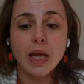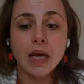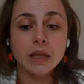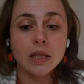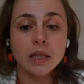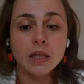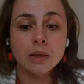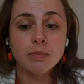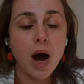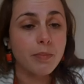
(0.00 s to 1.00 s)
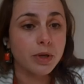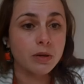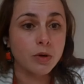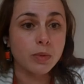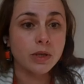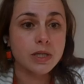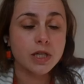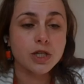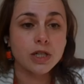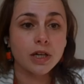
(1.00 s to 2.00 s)
And the popular
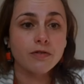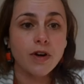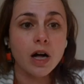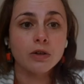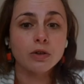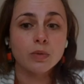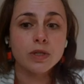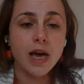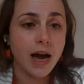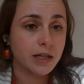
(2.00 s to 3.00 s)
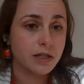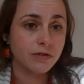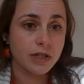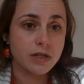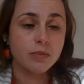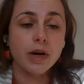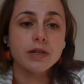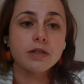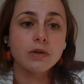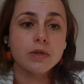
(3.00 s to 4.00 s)
mobilization that followed was actively
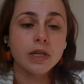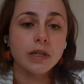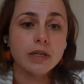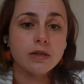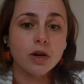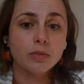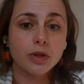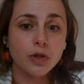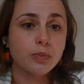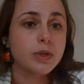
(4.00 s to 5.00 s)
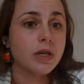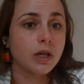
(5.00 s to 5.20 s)
suppressed using these armed groups,